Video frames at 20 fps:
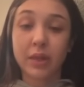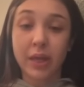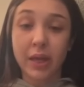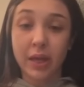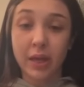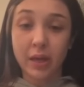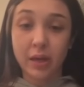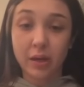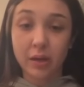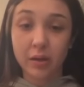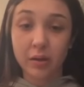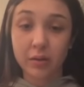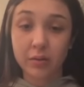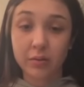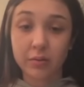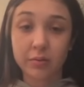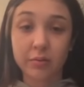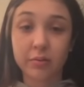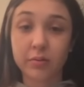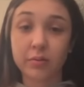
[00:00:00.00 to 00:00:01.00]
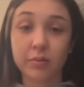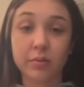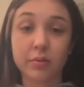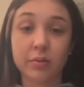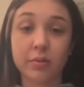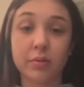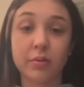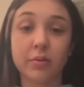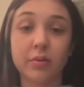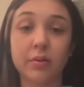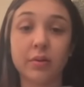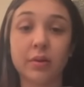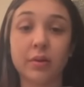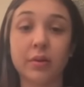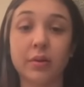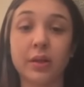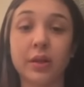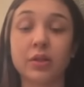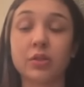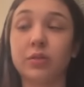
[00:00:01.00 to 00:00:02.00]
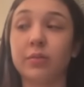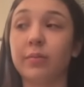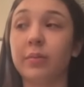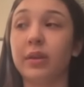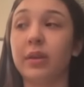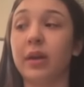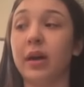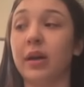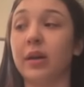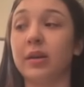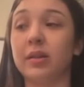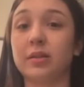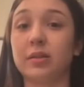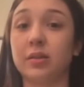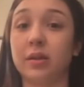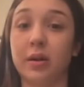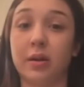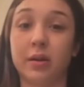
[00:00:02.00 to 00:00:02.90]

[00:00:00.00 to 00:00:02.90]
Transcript: they told me that he's